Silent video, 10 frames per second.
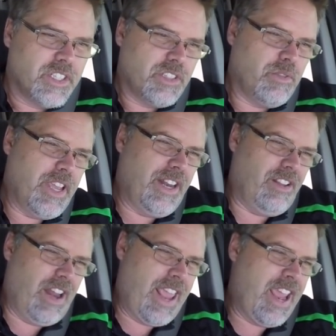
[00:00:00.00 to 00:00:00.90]
So we'll get a
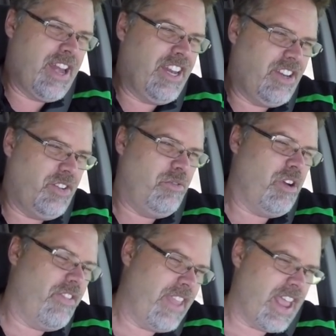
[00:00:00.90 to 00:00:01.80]
little handy-do
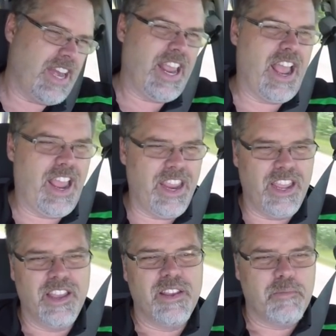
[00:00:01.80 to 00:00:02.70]
on that guy.
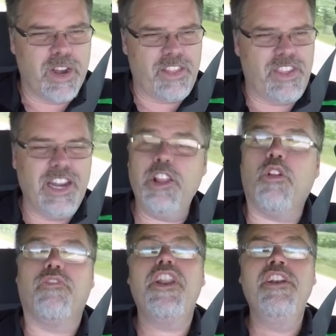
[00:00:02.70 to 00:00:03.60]
But I seen a
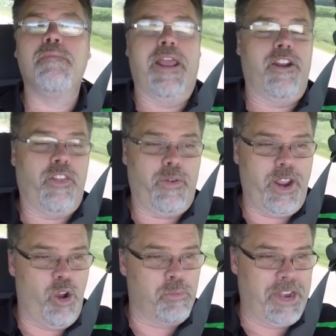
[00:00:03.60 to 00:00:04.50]
little fender bender on the way
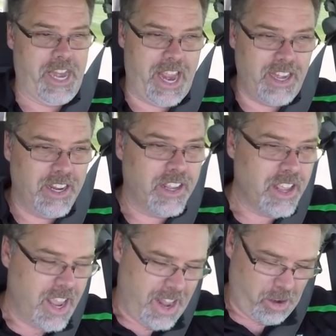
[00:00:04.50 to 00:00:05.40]
home, I did.
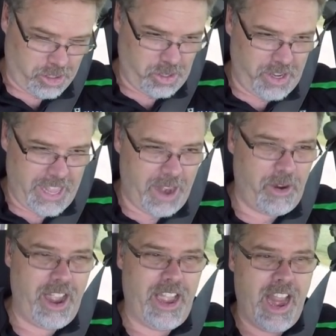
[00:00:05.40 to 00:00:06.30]
And I'll show you that
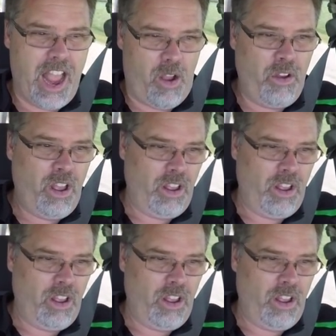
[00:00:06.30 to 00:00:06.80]
right now.